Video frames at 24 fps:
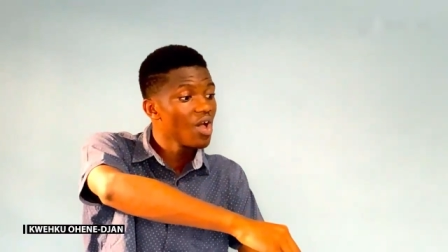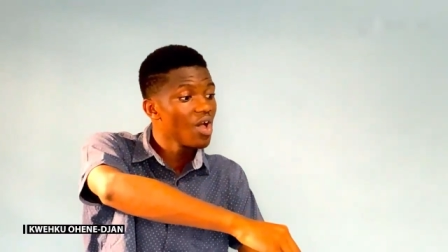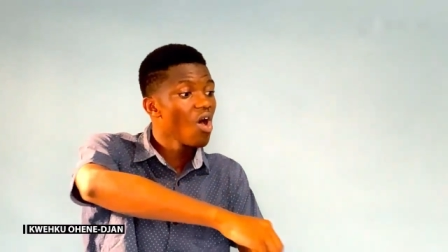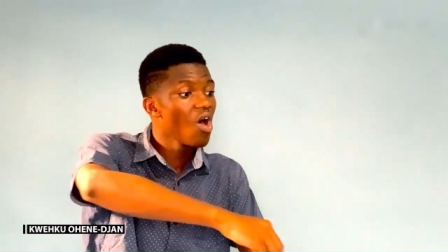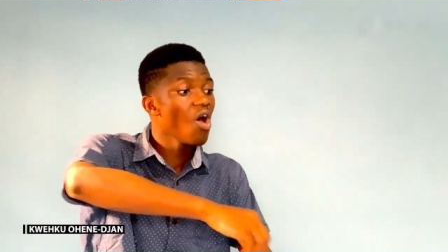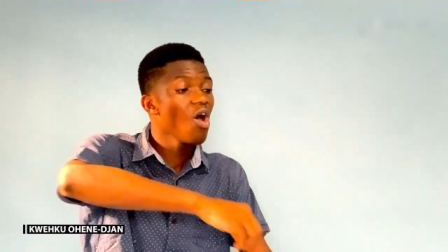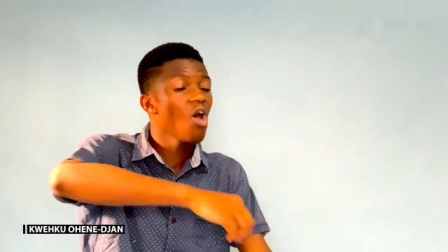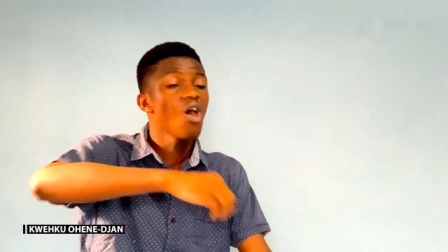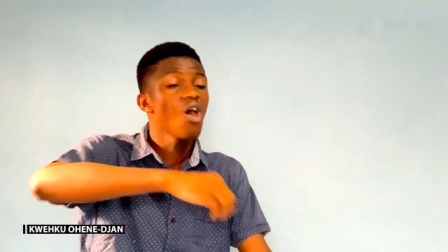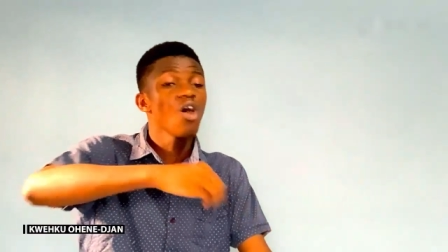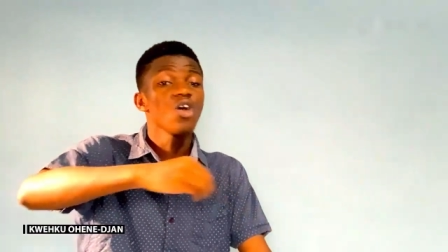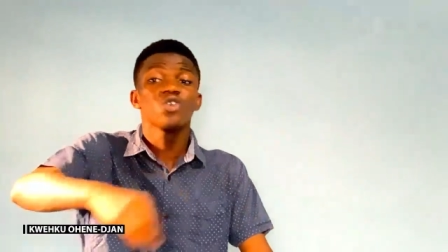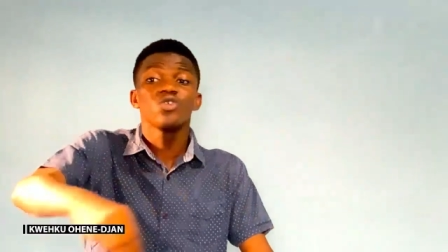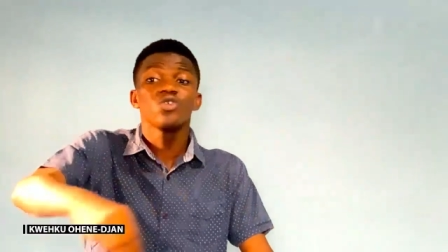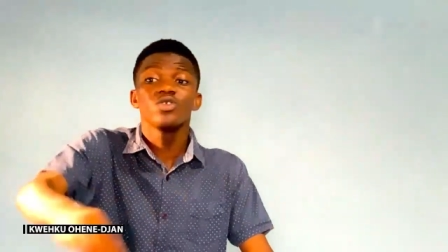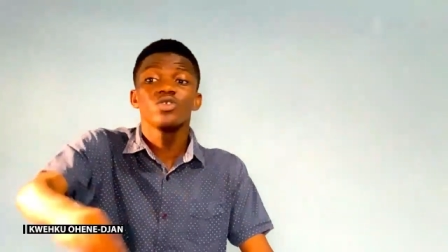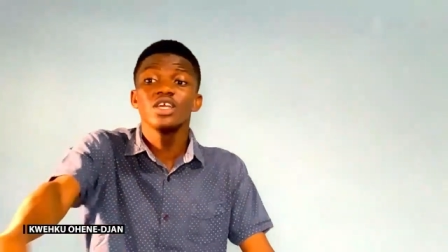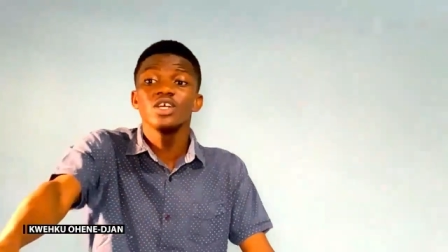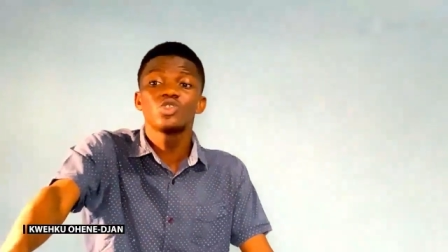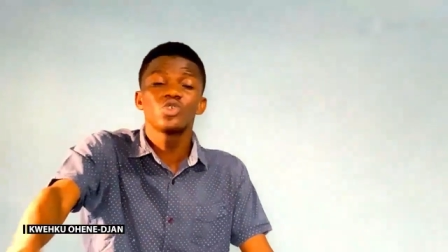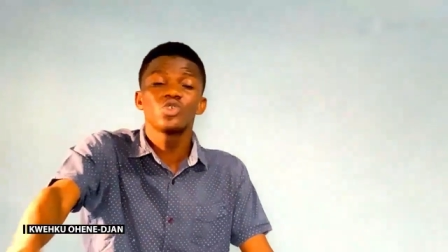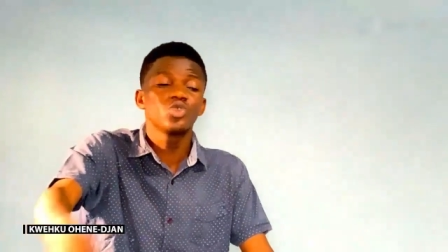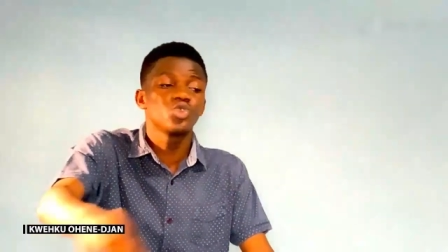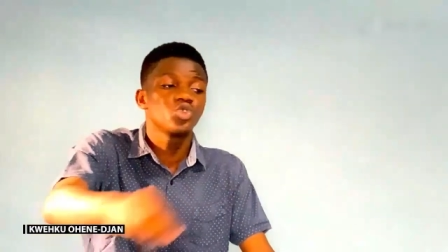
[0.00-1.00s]
all you
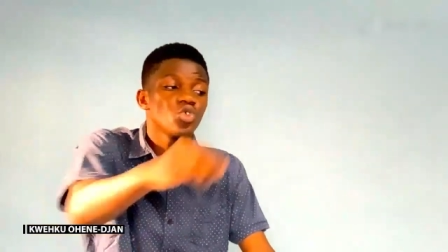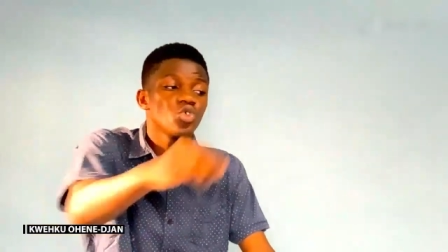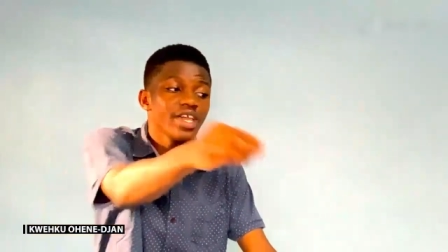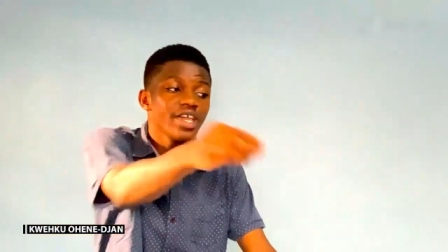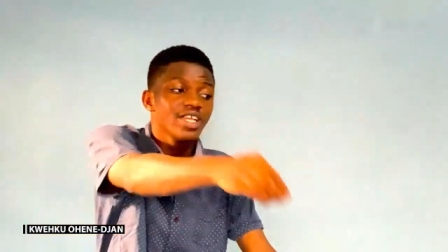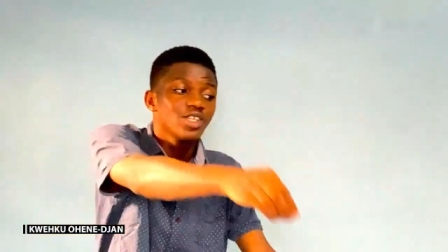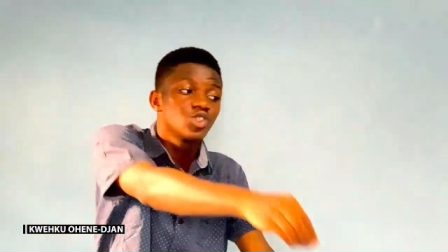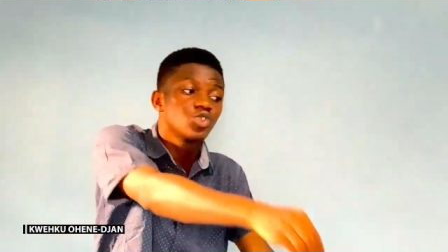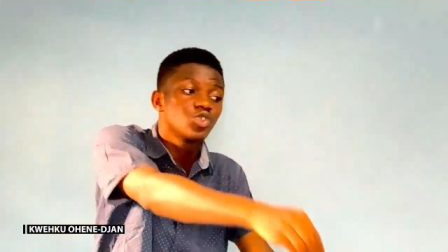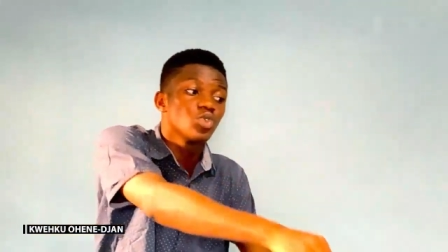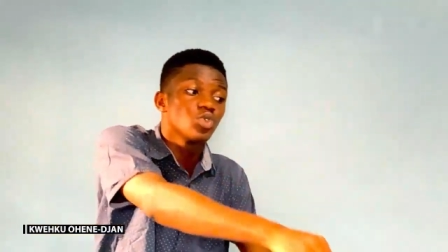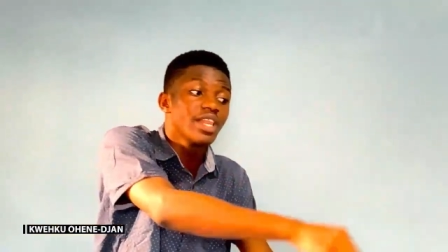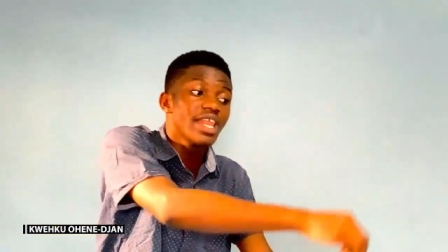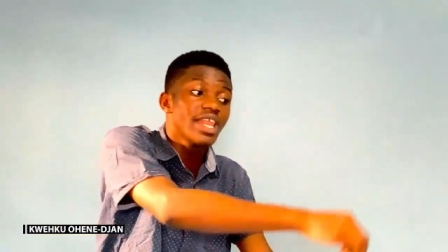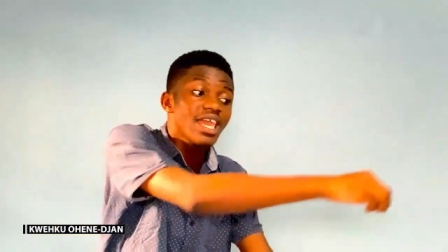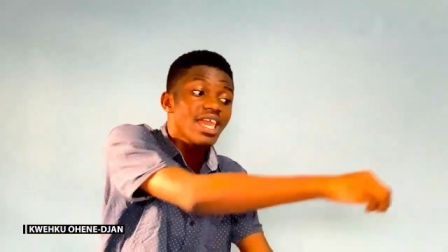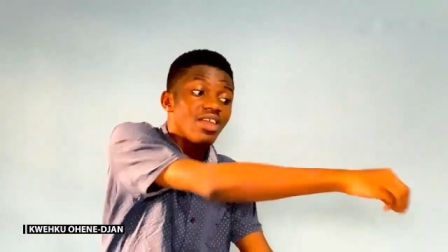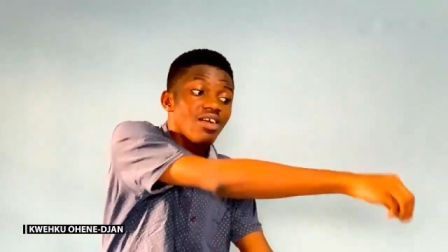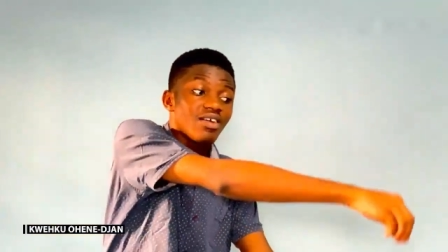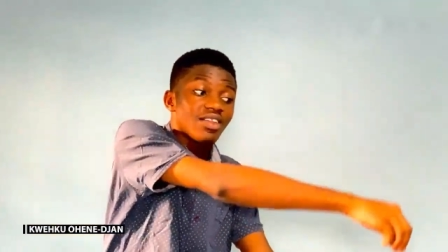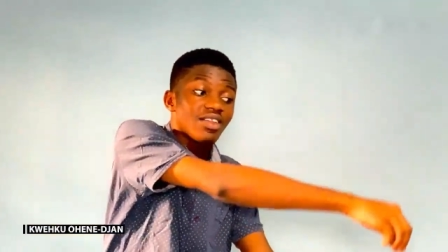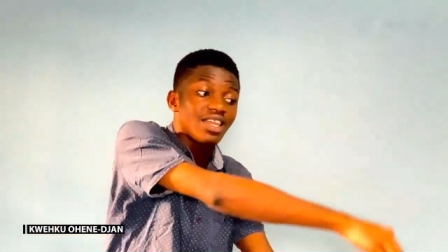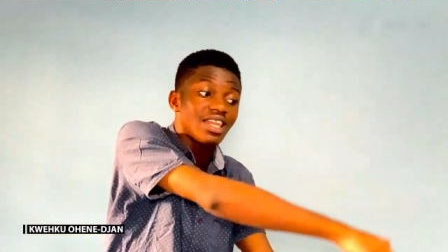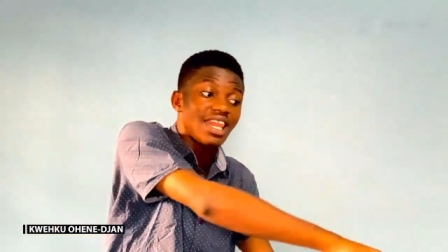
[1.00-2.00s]
need to do is to lay
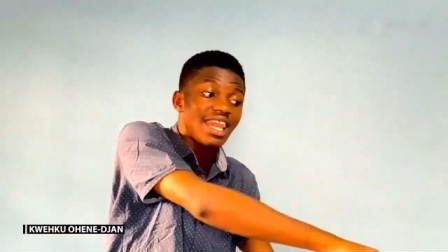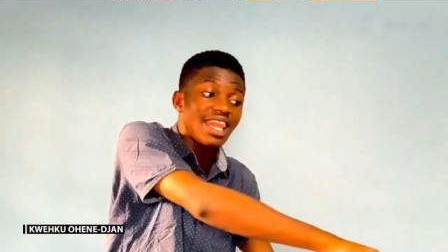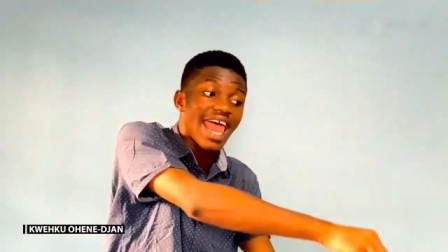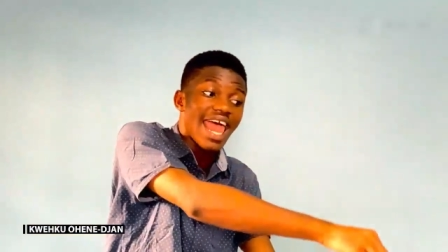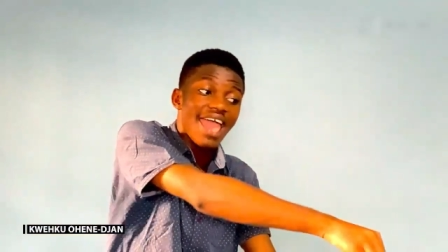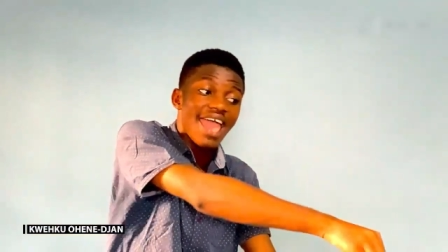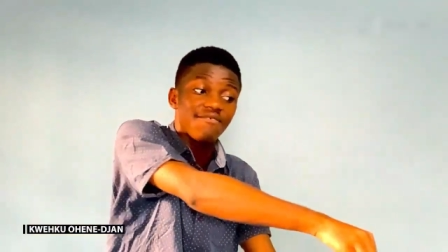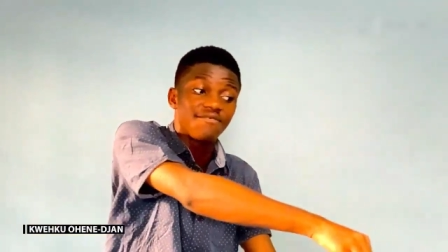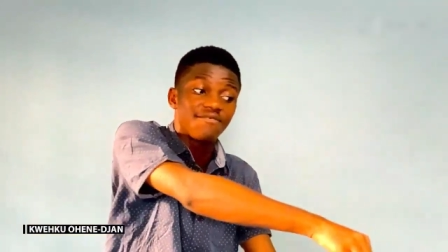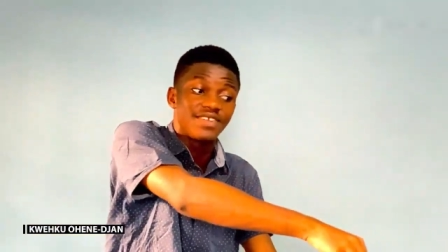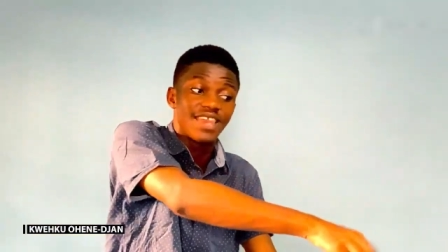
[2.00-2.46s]
your life